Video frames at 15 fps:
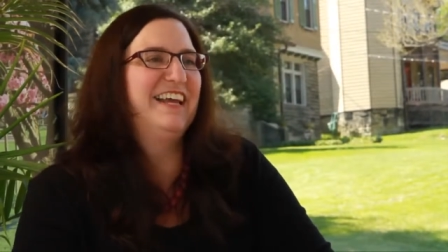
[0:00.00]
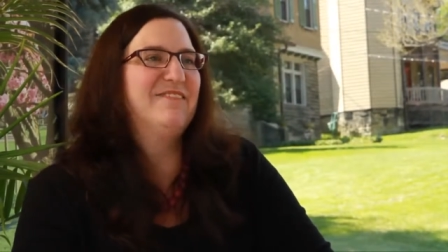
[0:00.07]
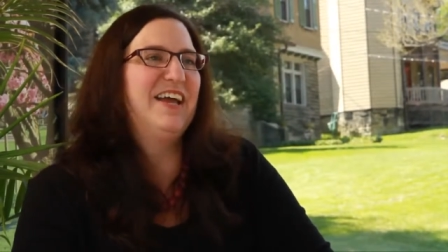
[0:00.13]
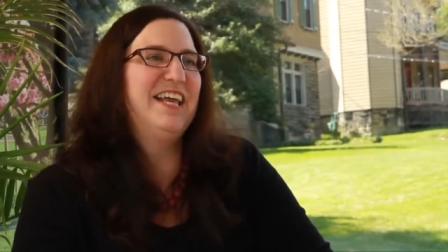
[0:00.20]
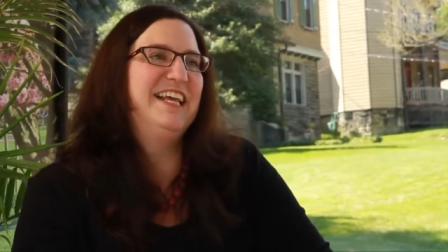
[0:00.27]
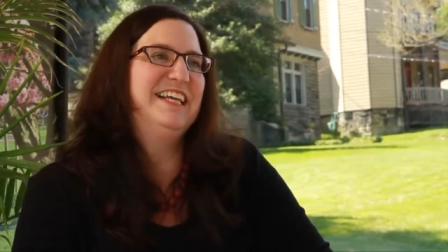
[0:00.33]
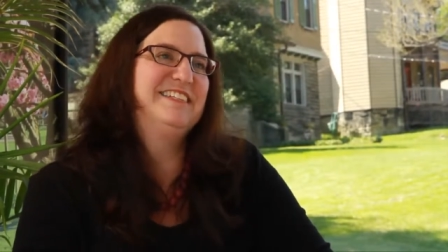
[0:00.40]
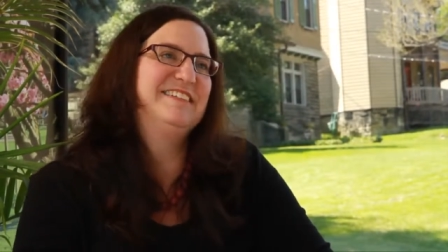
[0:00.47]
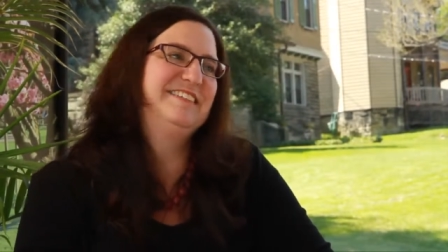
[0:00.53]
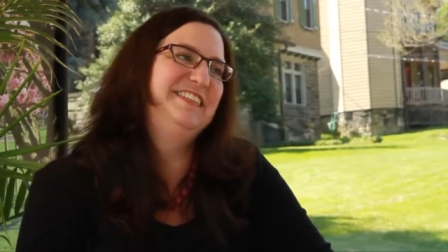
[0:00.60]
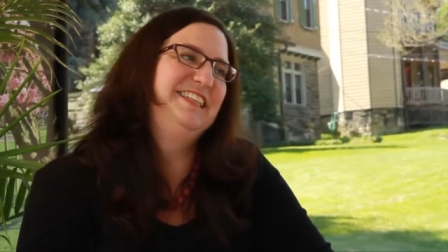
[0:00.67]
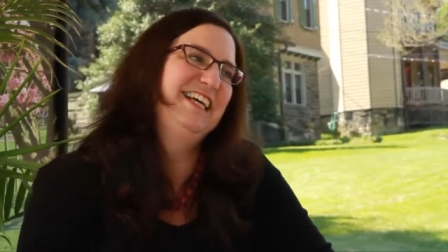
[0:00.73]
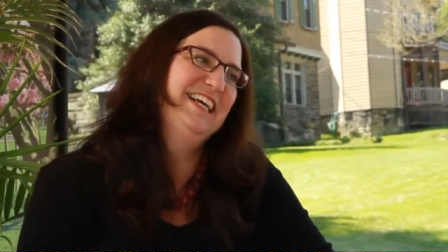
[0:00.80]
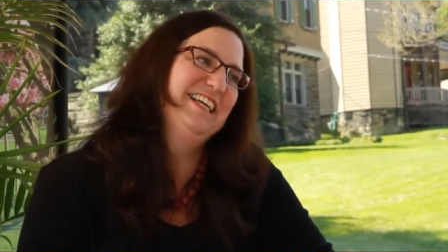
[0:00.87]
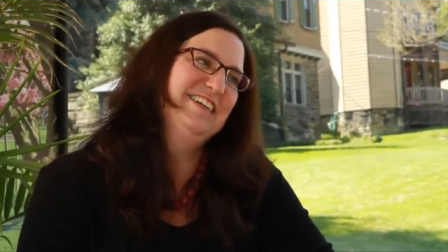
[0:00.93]
mean, like my kids are
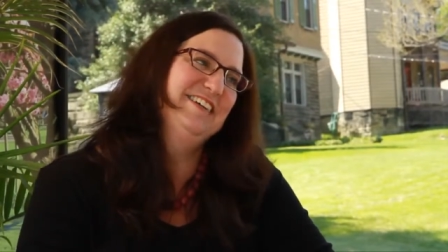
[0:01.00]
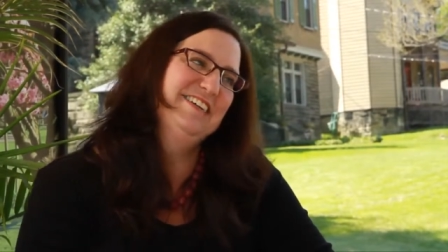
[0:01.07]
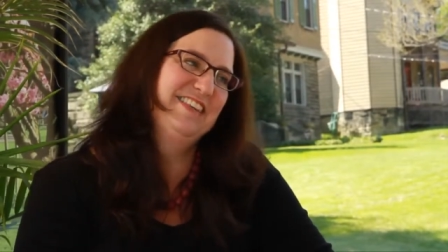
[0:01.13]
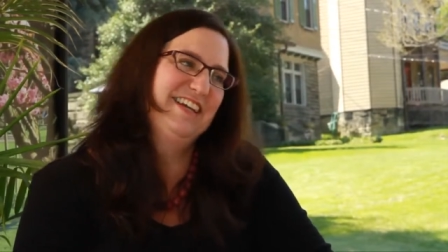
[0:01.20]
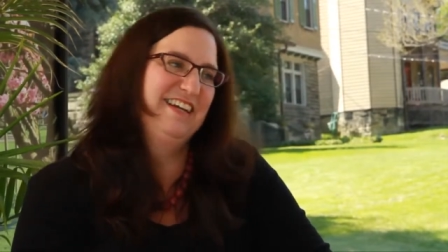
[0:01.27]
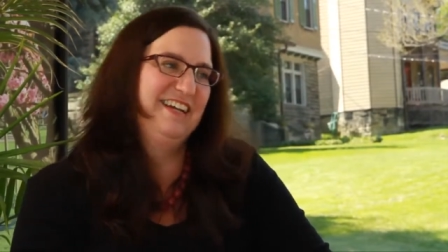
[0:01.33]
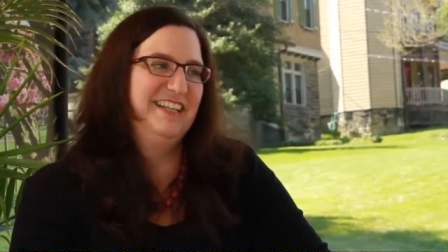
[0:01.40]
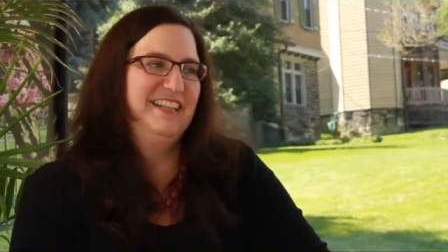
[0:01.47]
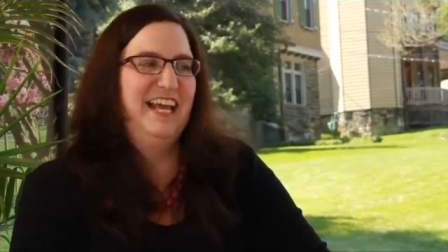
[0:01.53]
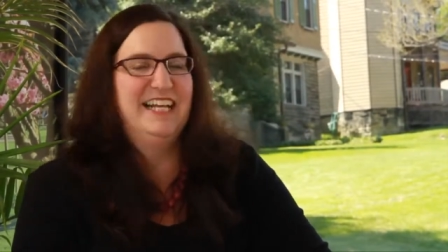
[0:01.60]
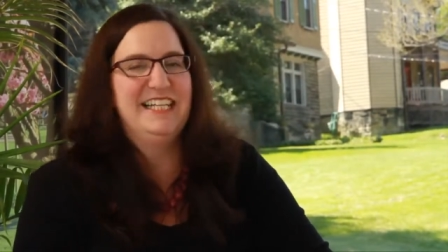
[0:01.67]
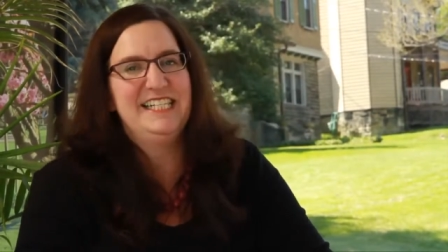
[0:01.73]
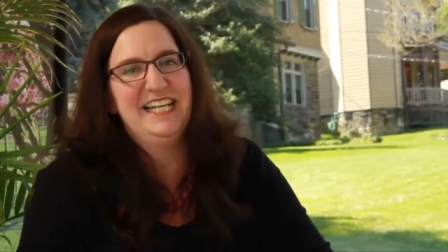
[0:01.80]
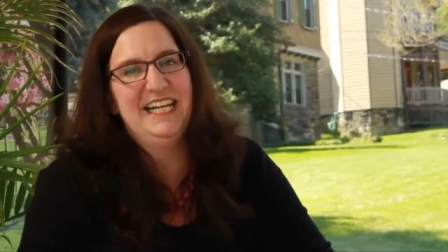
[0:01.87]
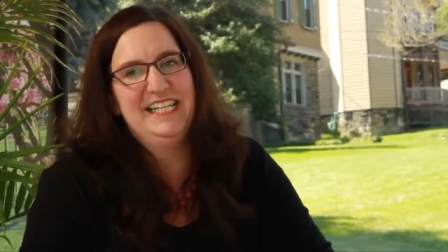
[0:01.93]
little. They're, they're little,
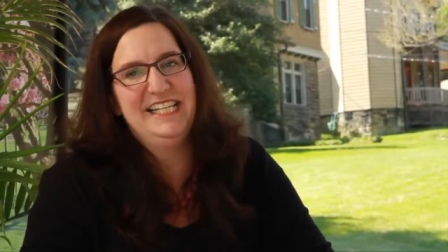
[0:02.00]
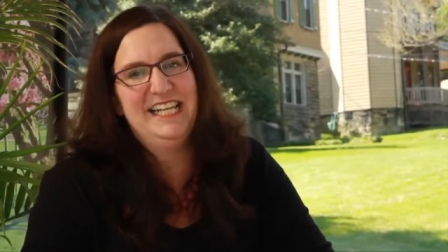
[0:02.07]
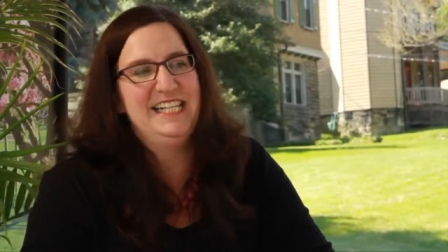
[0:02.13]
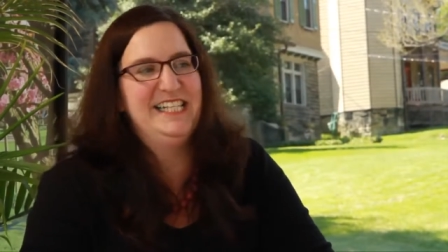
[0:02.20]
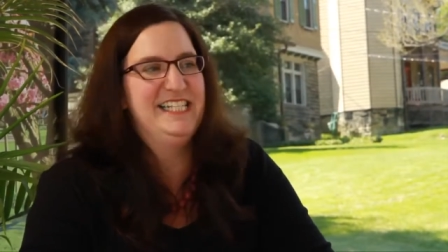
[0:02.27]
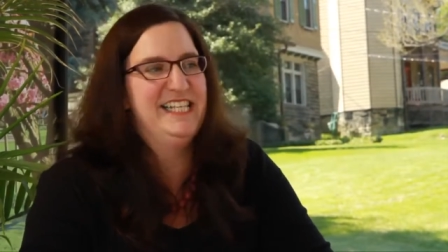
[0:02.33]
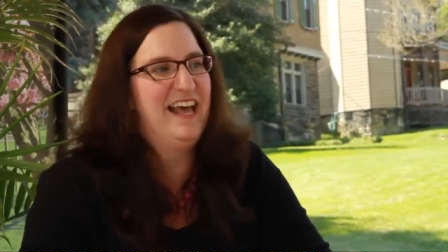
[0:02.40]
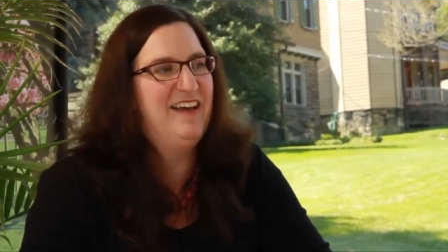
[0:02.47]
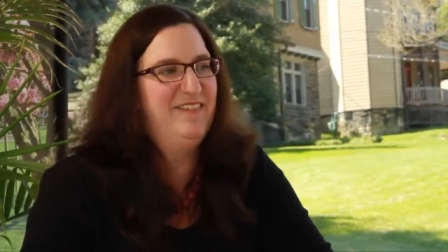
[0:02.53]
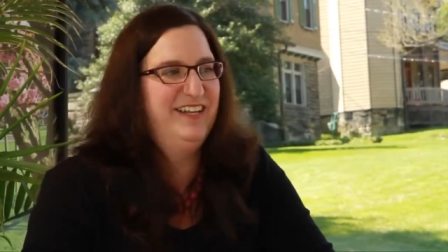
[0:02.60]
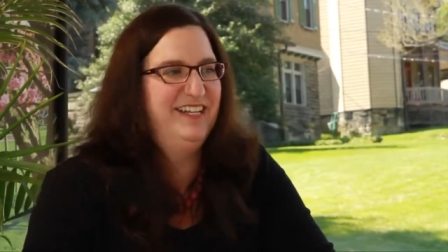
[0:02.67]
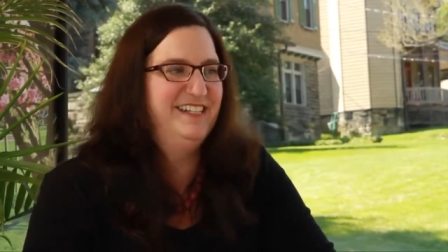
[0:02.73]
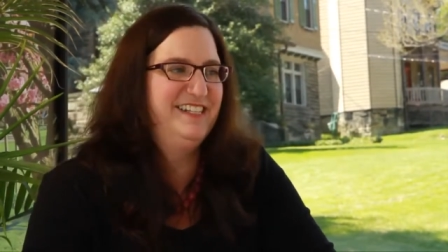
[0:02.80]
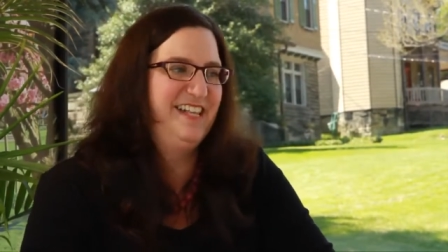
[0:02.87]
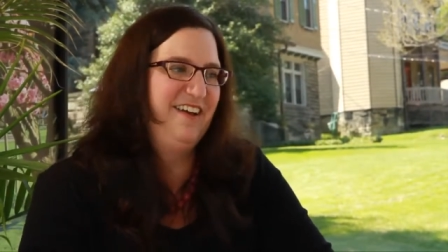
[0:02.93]
like they're six kids. and
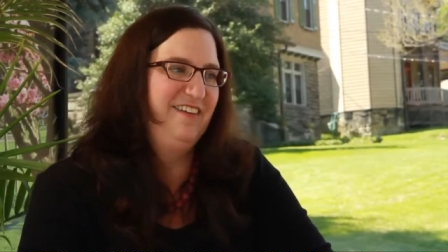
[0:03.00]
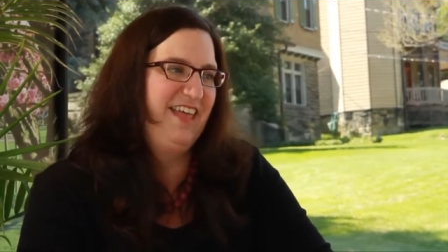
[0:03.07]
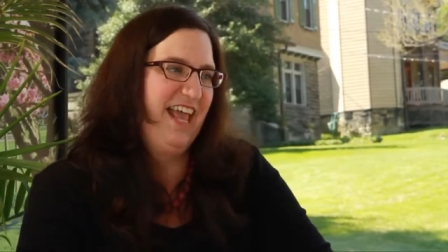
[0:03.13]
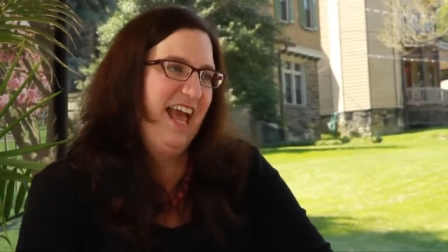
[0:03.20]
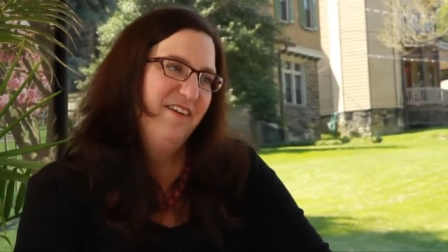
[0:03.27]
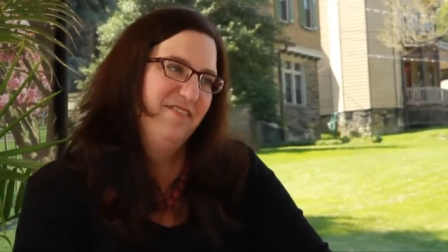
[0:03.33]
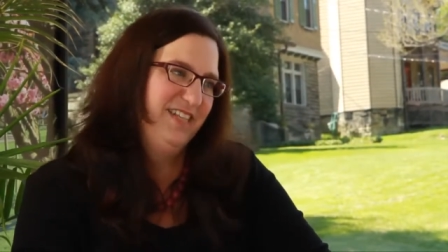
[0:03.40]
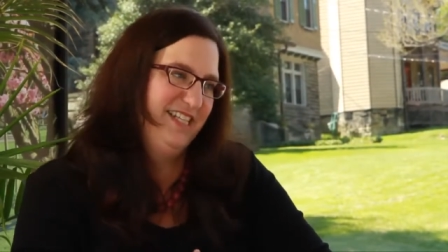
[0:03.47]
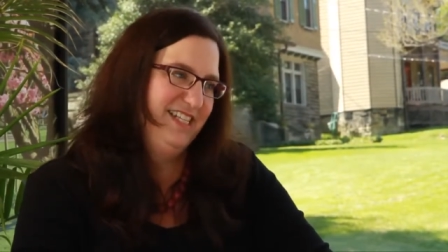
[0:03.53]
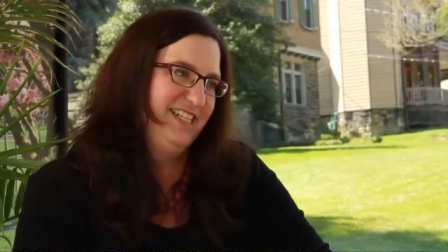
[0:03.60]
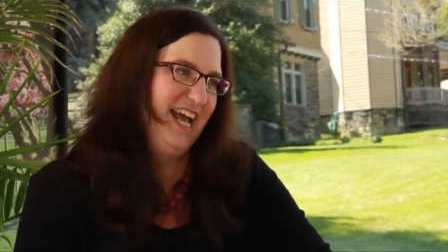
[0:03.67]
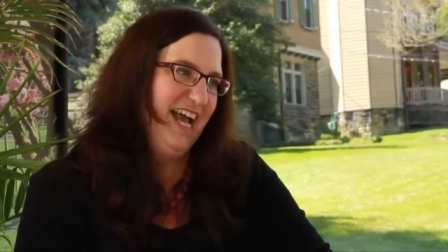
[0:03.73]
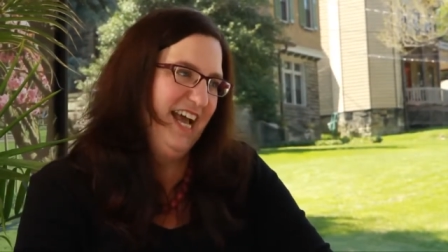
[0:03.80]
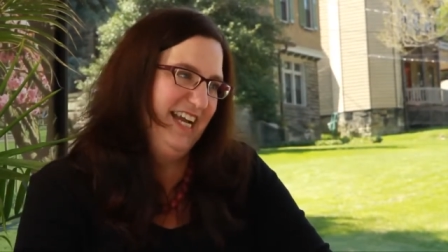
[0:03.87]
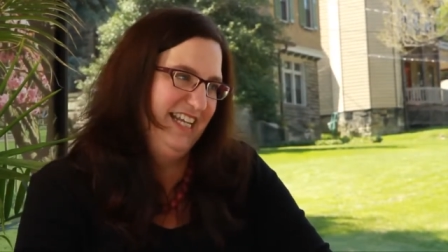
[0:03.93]
seven, so yeah. they haven't
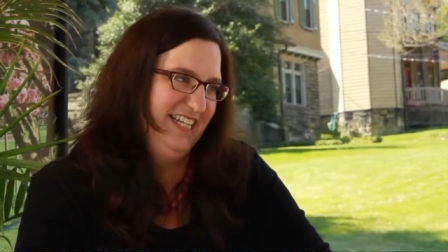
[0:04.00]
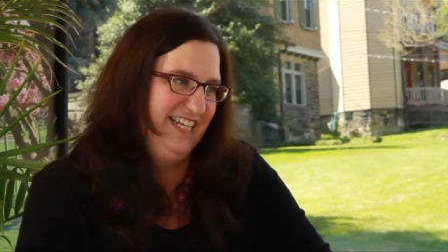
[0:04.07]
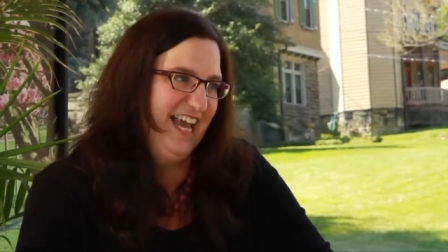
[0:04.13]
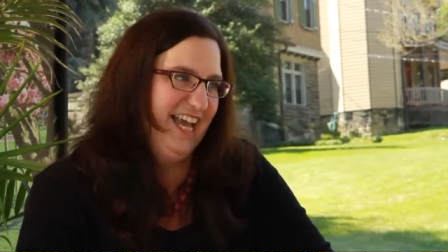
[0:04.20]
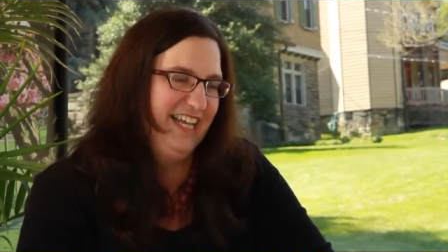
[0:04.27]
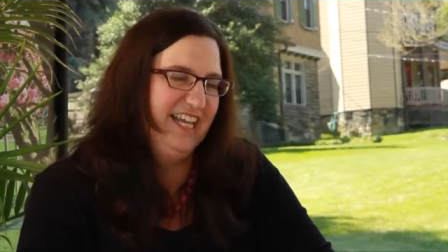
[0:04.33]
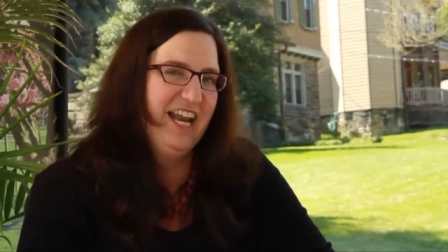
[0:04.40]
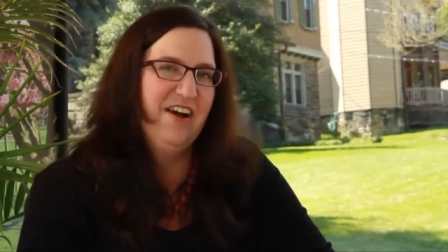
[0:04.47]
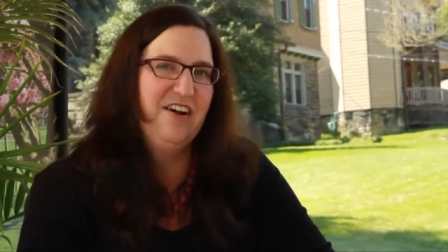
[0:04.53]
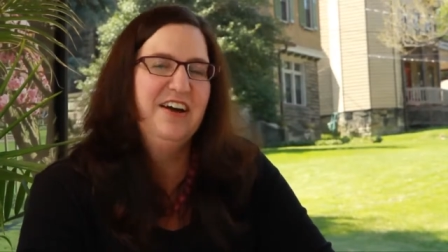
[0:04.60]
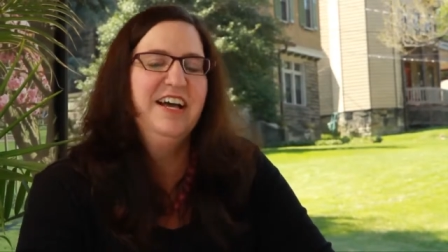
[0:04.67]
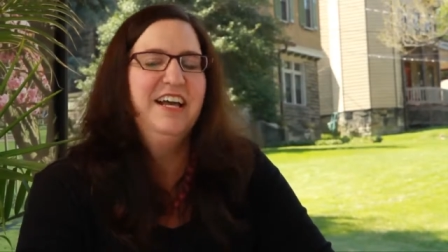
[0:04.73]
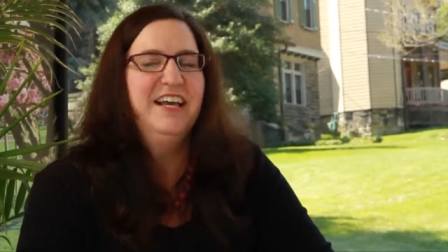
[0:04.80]
decided yet. You know.